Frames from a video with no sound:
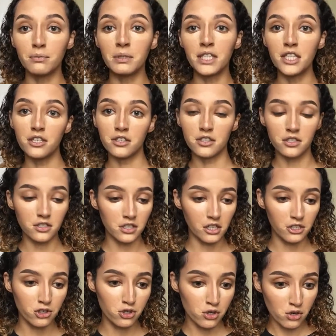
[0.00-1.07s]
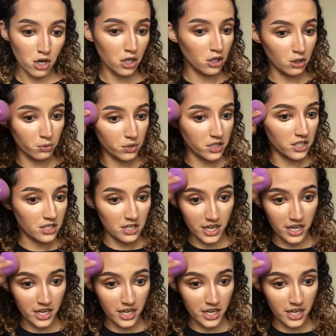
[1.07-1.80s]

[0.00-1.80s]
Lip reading: So many years I struggle with it.